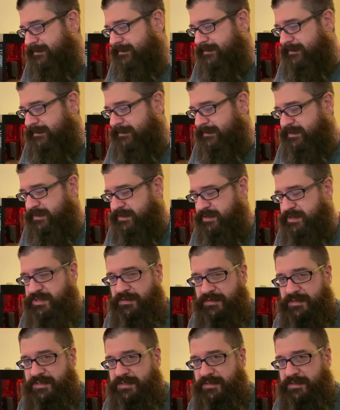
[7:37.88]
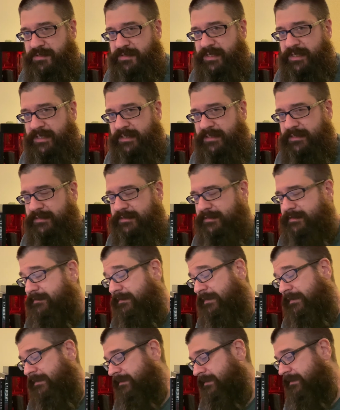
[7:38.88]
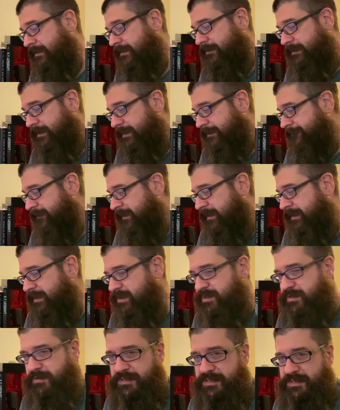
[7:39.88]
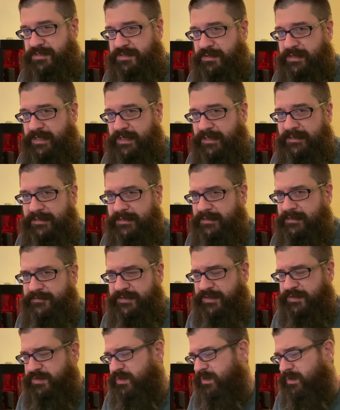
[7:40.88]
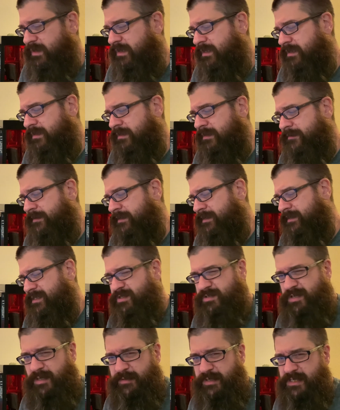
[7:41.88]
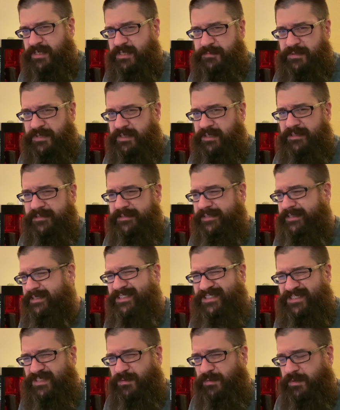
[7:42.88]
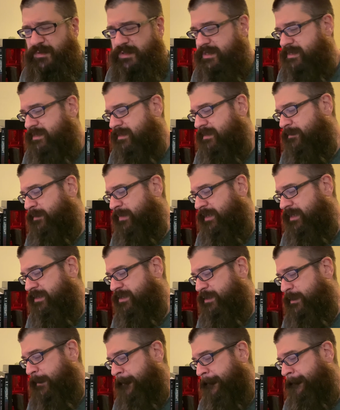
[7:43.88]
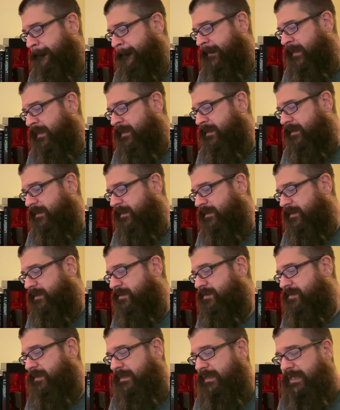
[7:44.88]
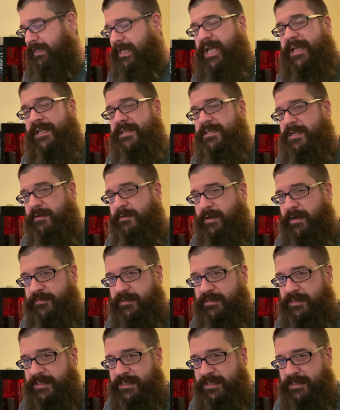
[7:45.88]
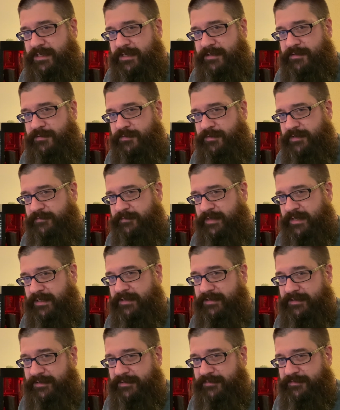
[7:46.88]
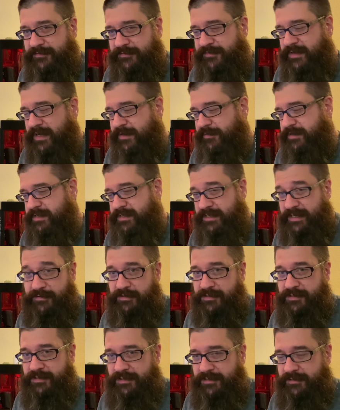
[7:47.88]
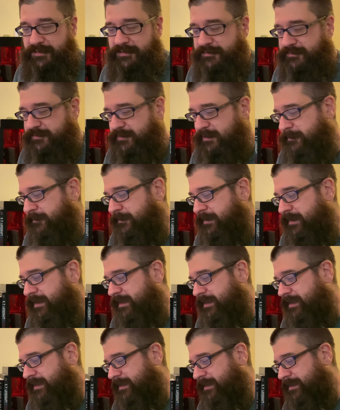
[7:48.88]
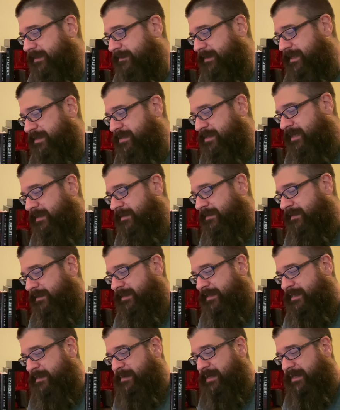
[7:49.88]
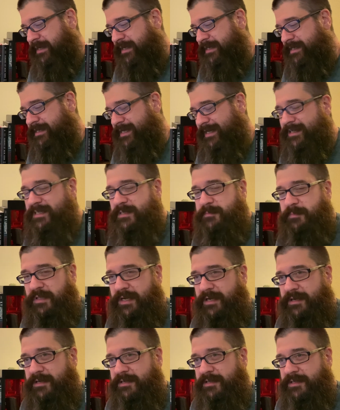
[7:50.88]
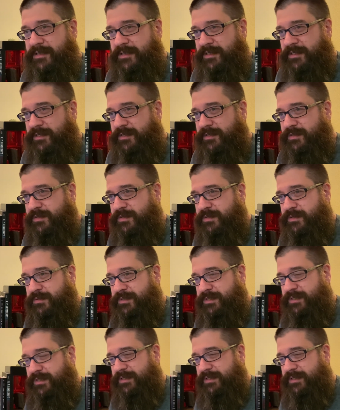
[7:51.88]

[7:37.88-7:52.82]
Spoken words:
it's such a short story. Anyway, short story, felt too long. Strawberry Spring, it's the worst of the bunch. The Ledge, however, is another one of my favorites that I recall from my childhood. It's about a tennis player who